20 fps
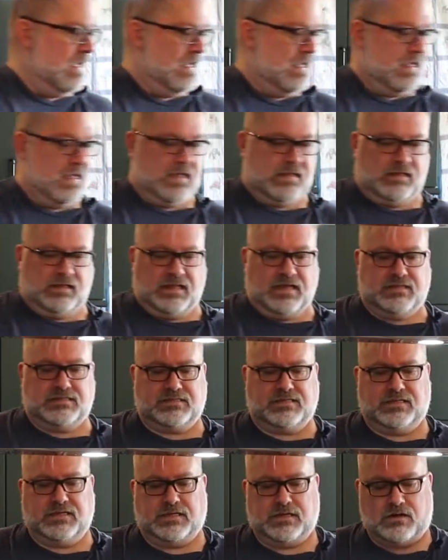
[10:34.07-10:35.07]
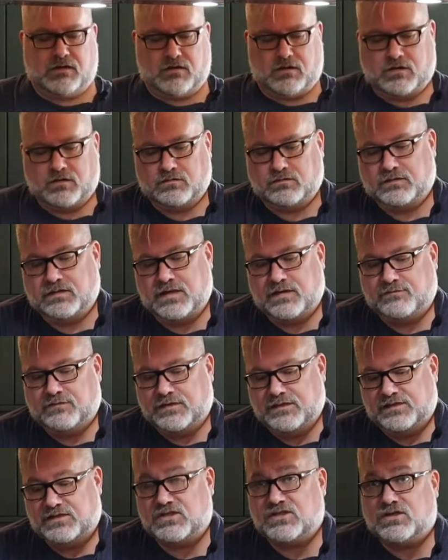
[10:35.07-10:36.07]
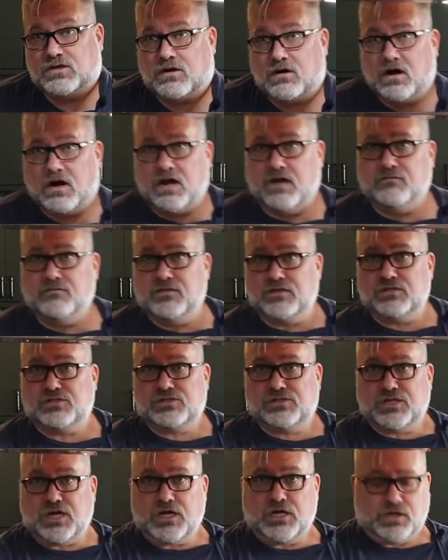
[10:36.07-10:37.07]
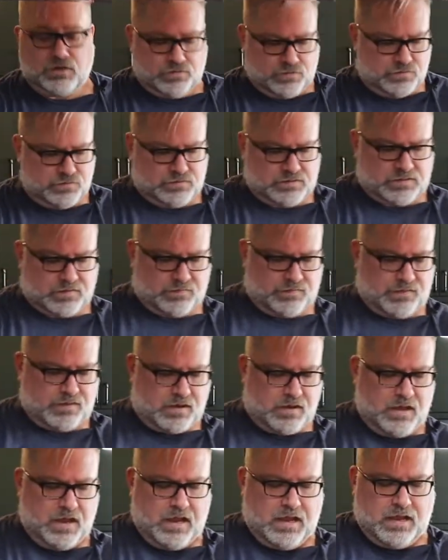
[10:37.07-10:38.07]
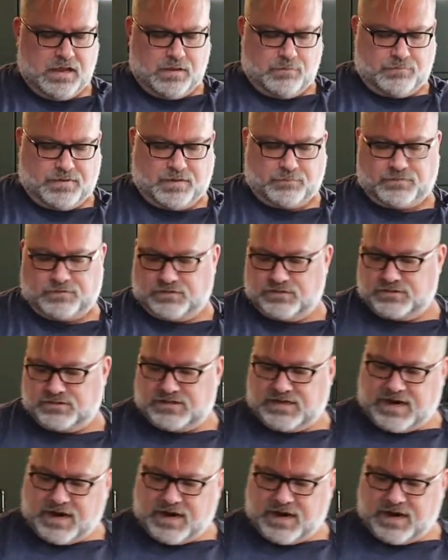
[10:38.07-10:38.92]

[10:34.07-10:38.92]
And let's get our lovely star of the shows, the peppers.